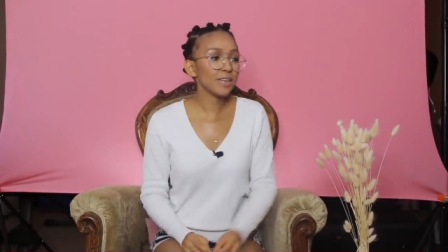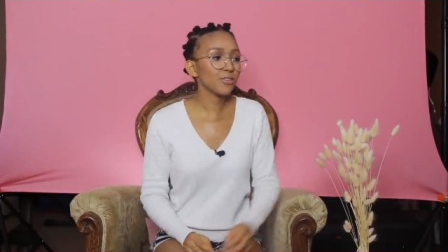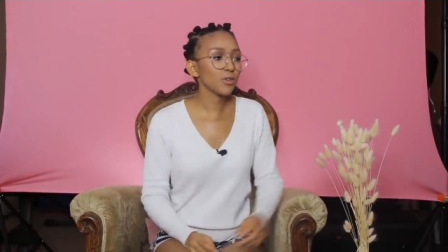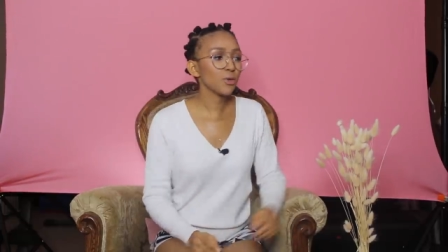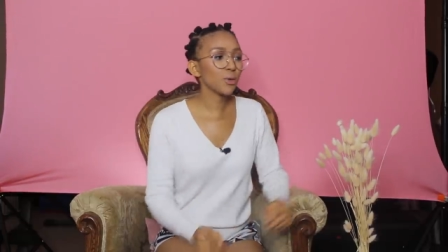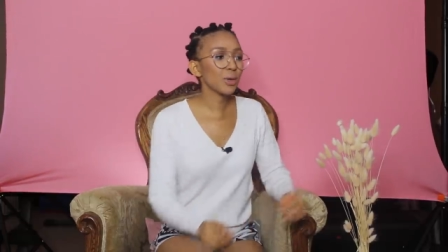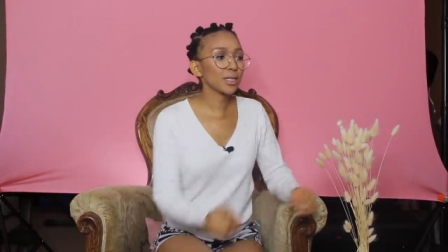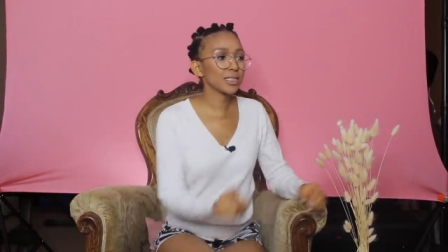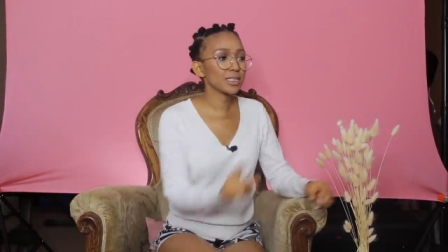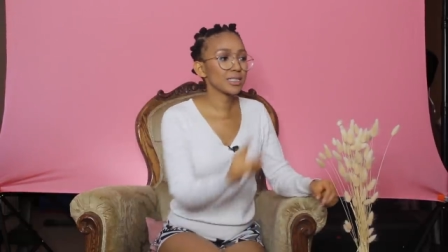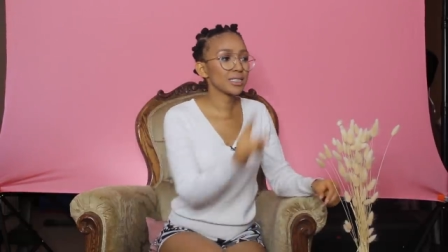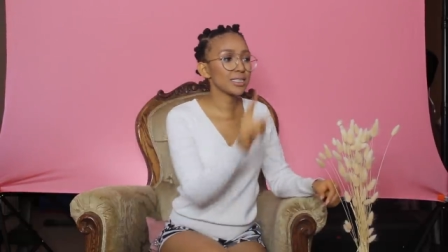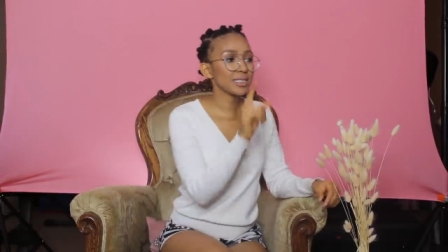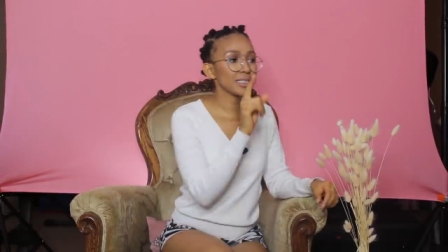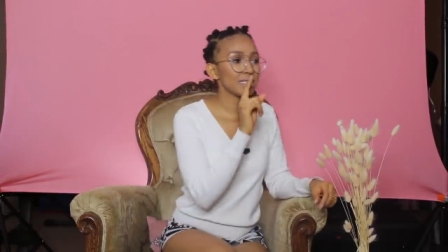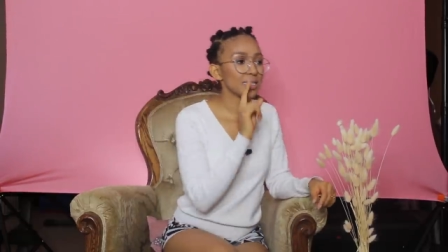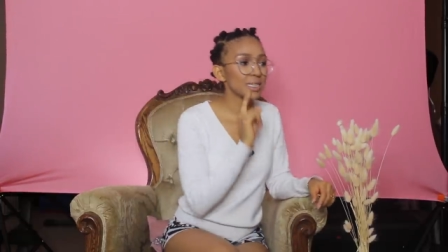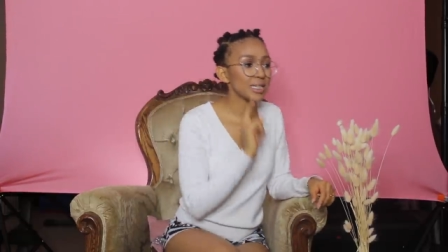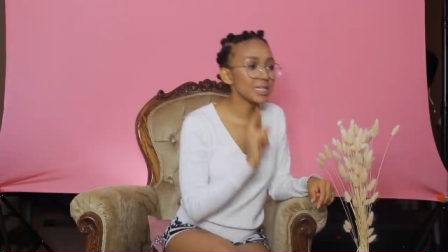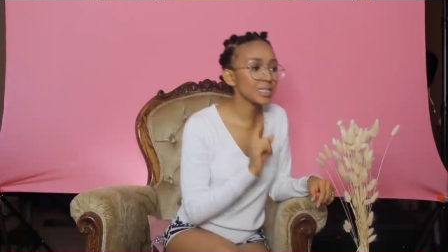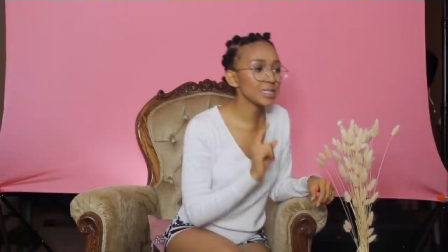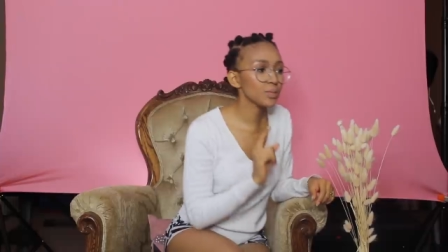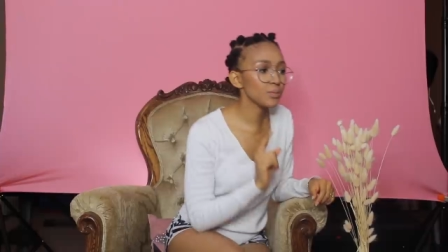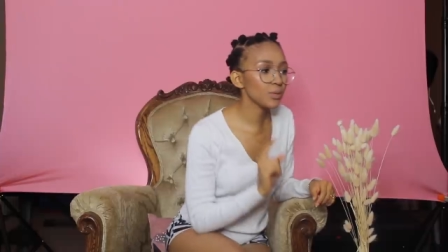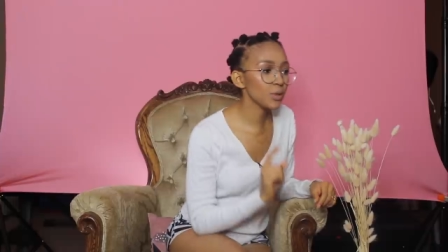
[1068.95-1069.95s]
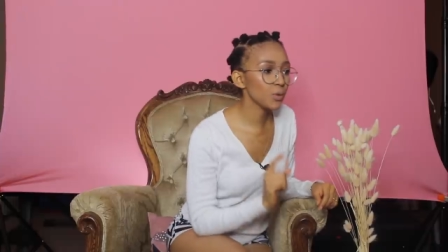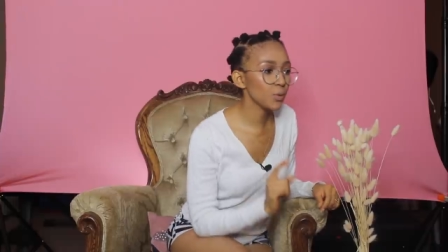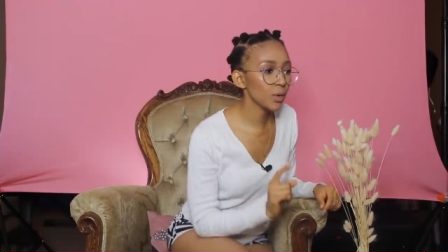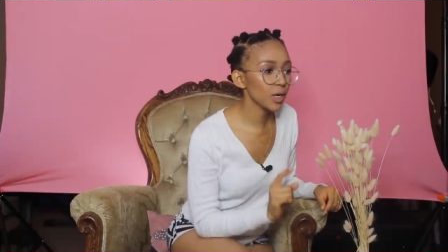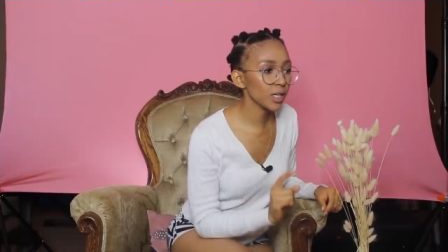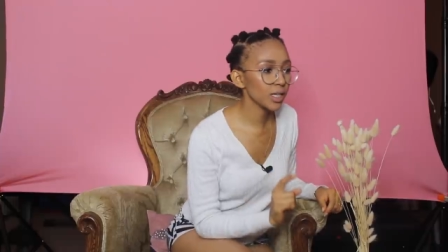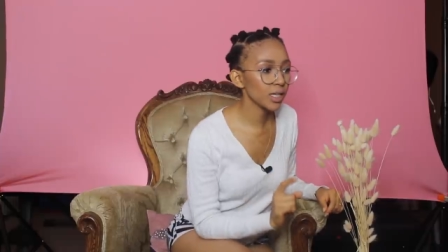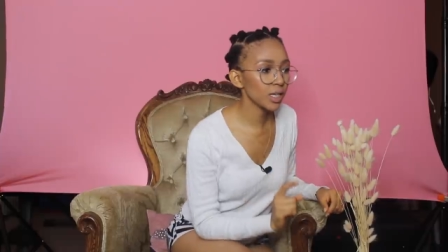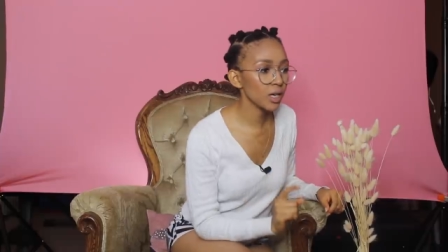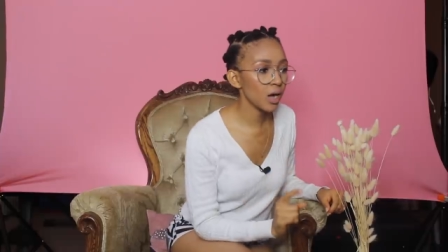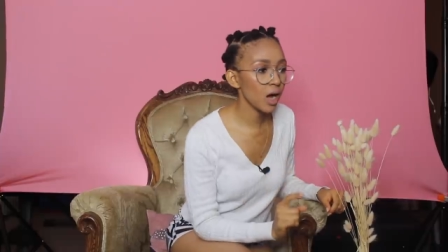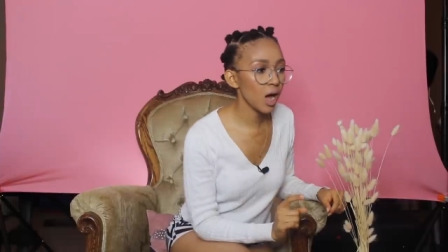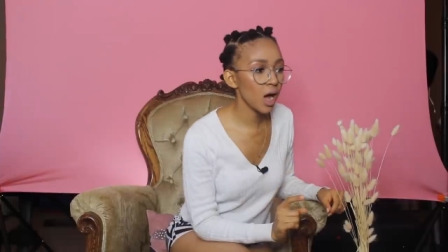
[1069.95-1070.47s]
everyone sees me
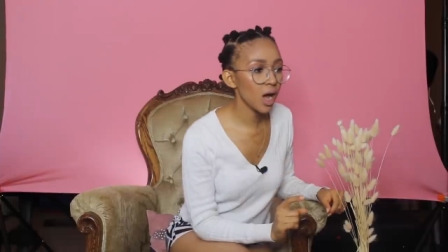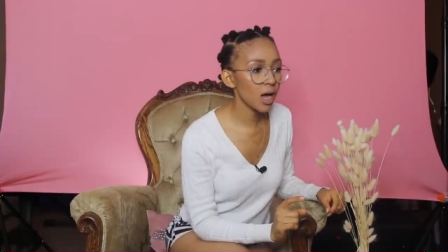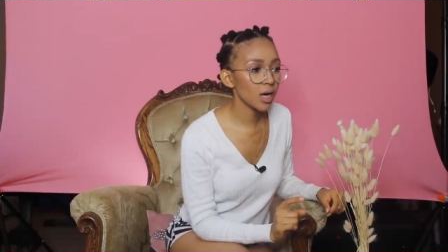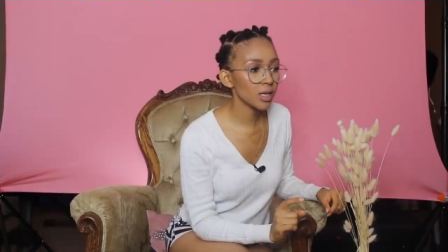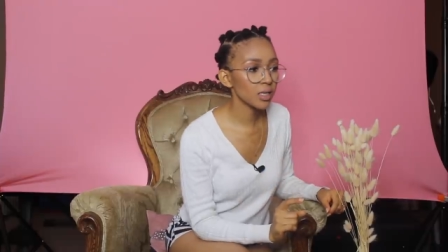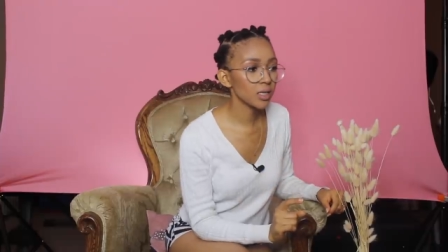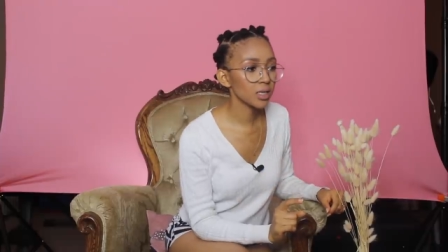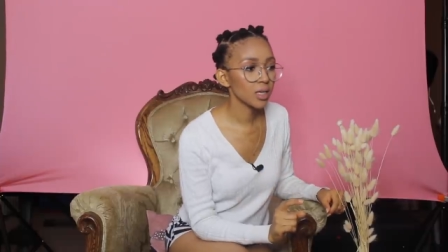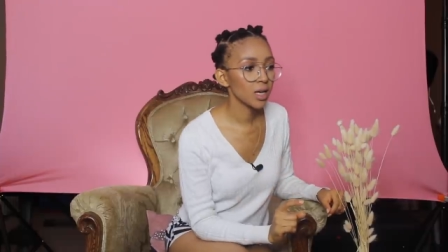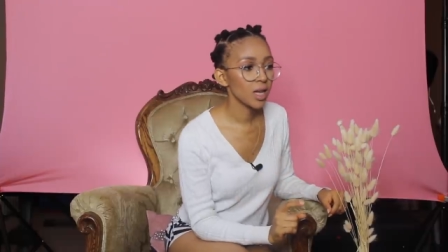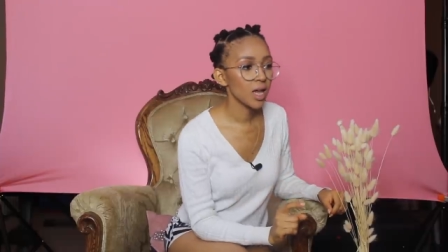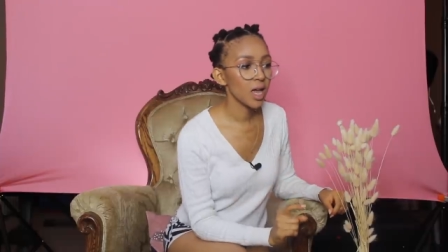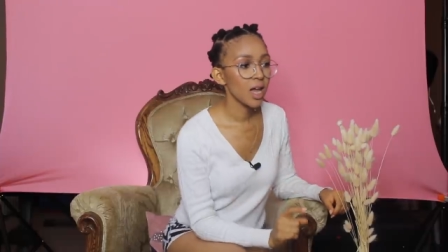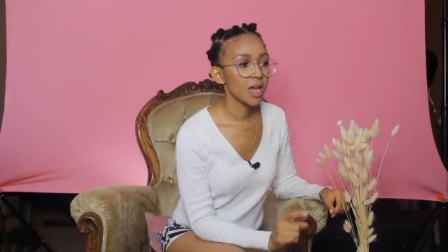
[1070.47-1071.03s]
working hard,